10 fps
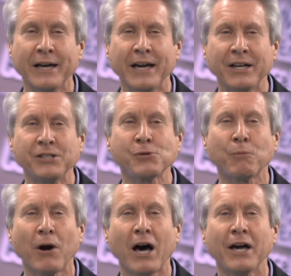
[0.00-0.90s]
and his
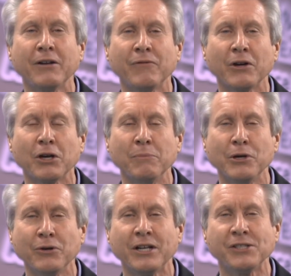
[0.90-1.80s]
pride of the
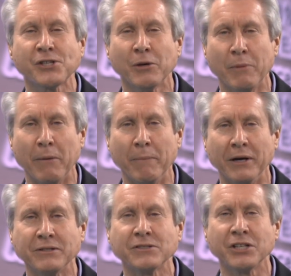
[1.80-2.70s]
community's
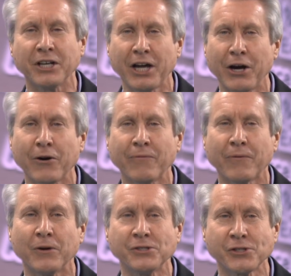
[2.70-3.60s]
commitment to care
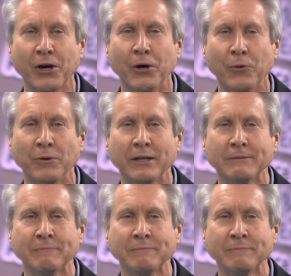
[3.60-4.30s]
for its own.